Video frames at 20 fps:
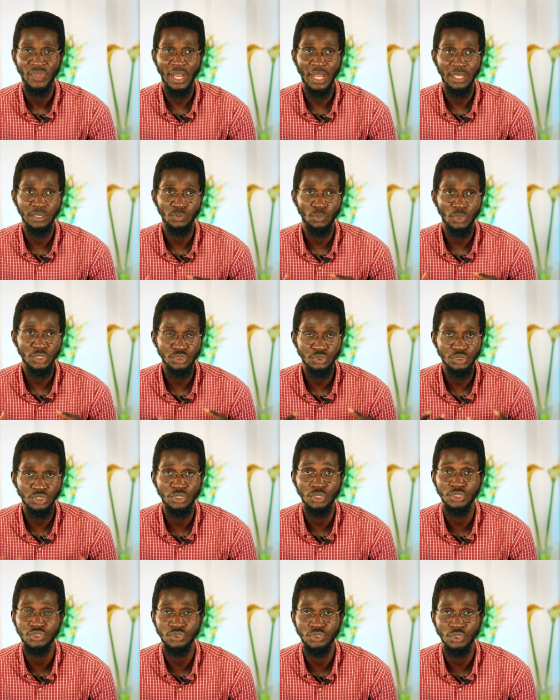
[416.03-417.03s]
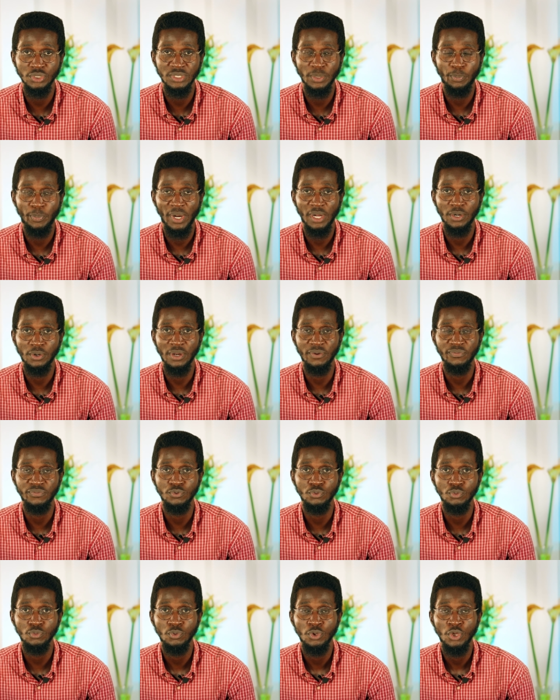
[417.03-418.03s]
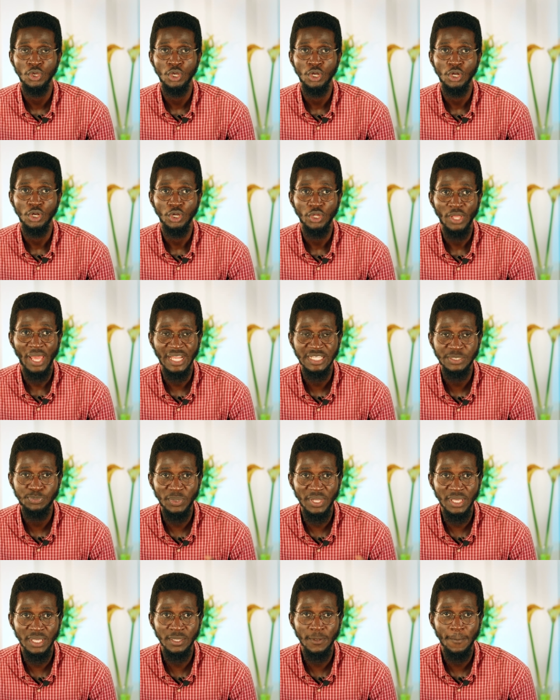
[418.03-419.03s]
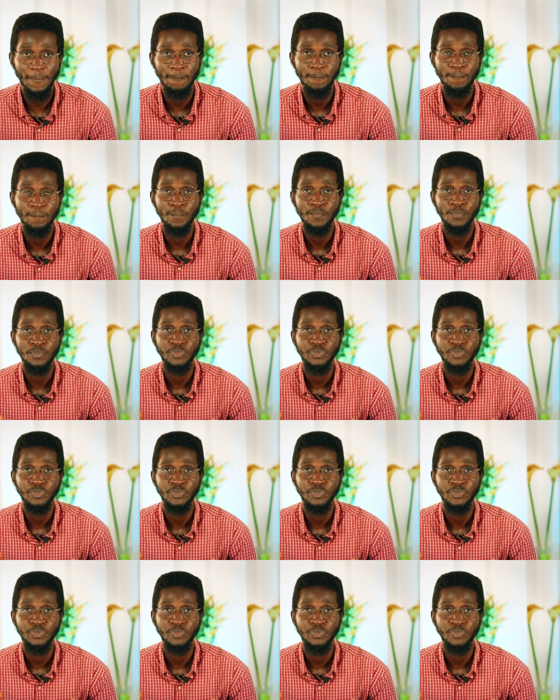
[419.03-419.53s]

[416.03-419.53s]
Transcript: And what do you do in your introductory paragraph? You explain,